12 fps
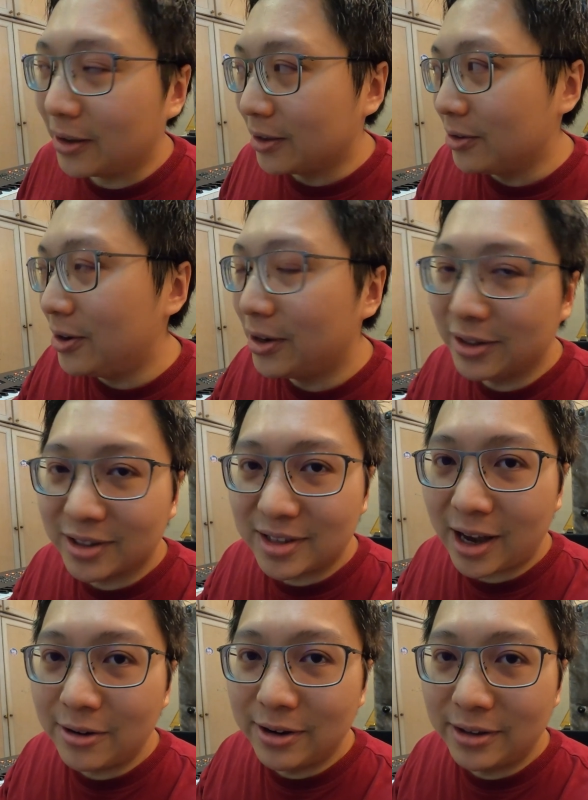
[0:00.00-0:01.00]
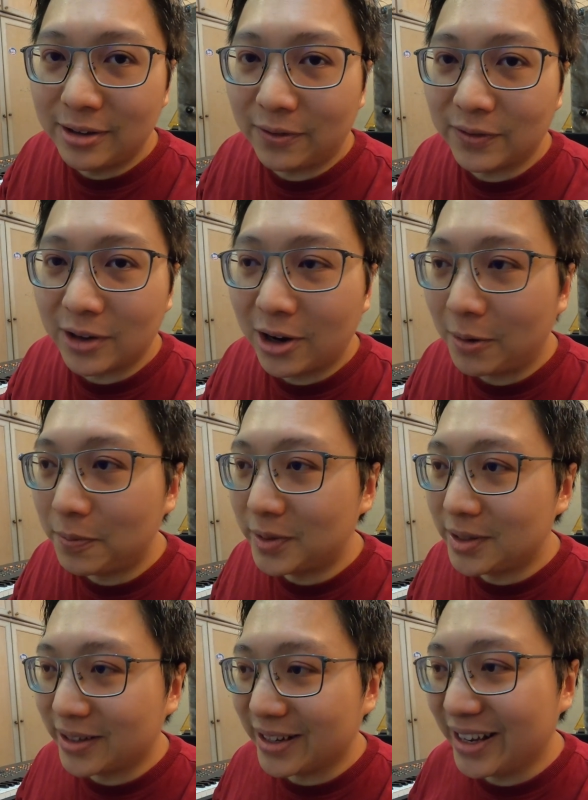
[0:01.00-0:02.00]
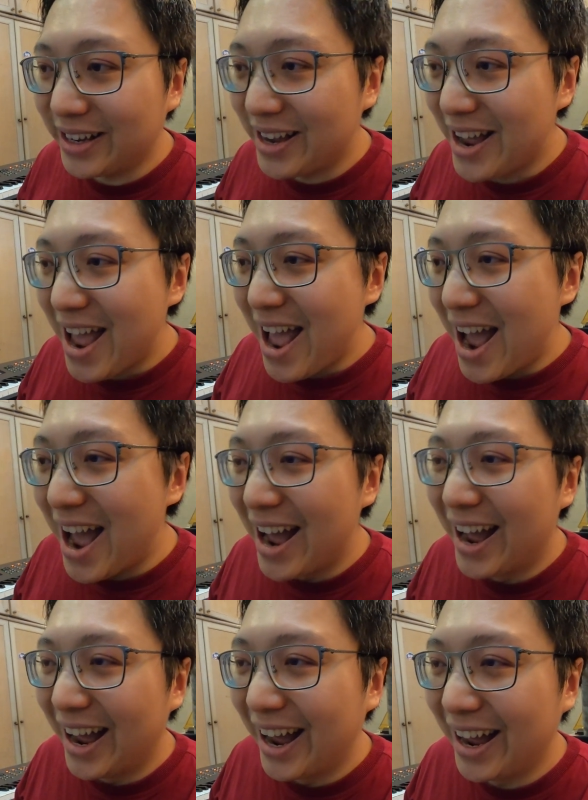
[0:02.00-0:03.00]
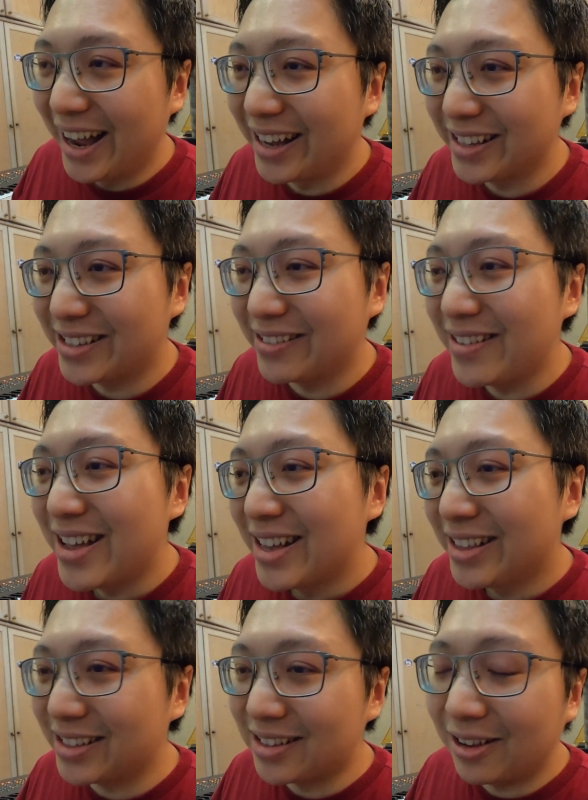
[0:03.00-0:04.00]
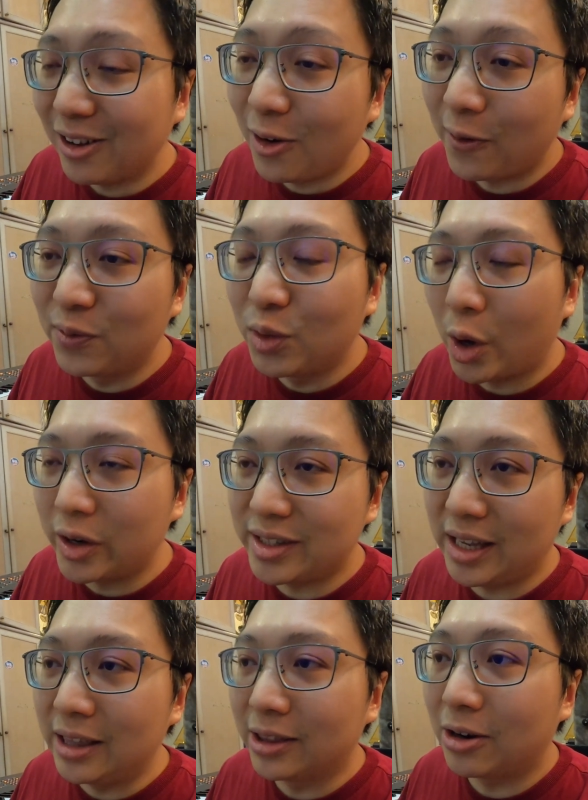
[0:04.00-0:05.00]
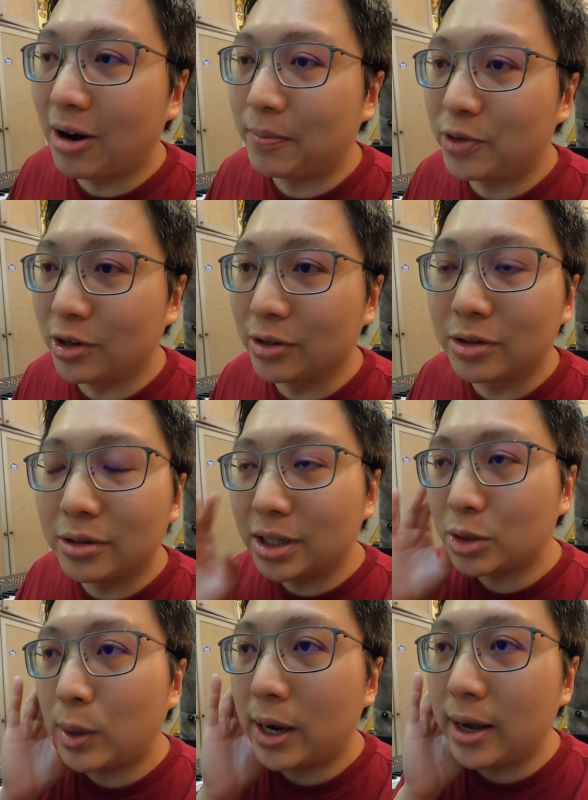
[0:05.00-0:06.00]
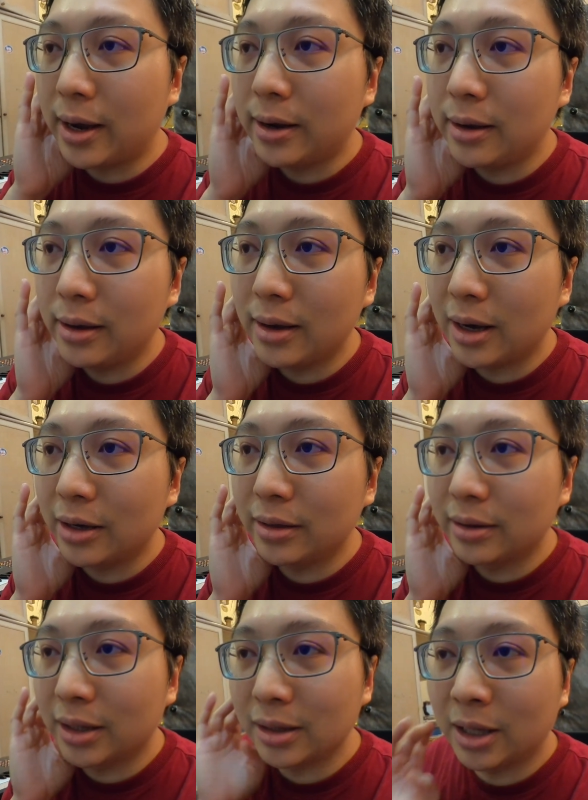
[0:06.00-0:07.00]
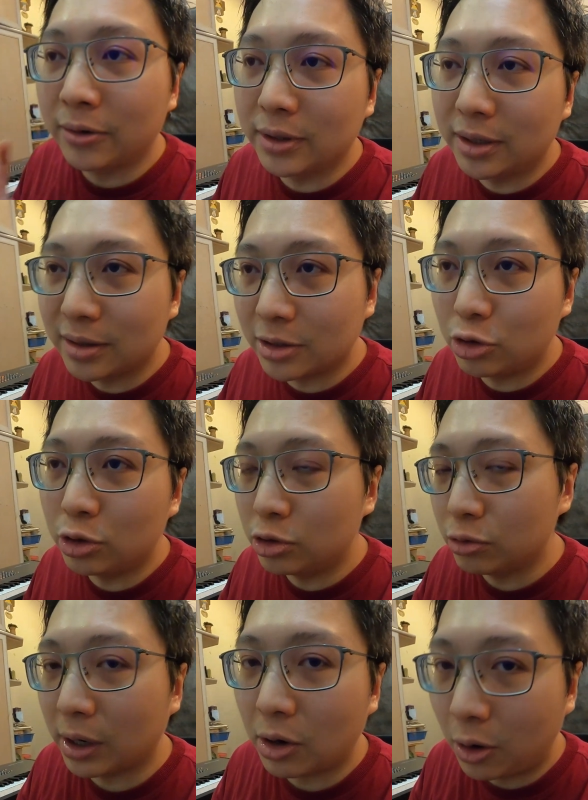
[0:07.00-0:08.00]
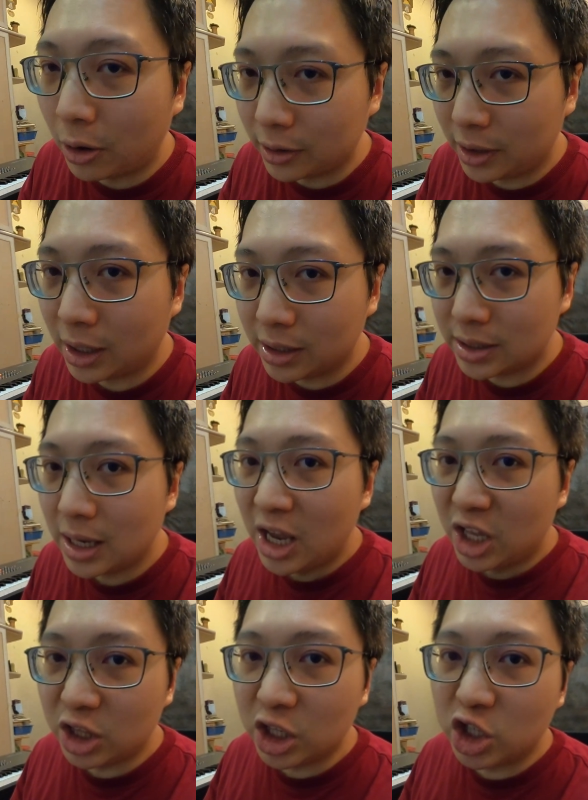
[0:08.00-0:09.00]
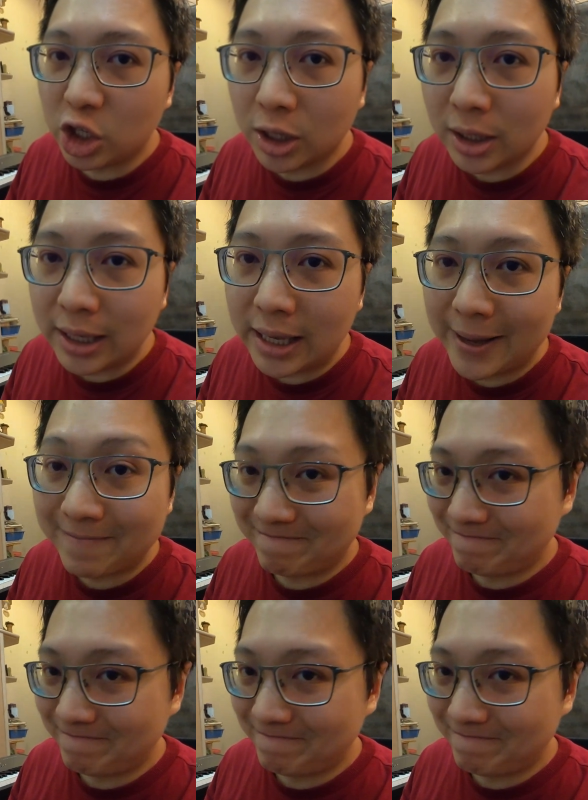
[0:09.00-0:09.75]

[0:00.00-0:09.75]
can you hear the siren of the cops? Okay. So there's a lot of noise interruption. So that's why I nowadays I choose to record things digitally.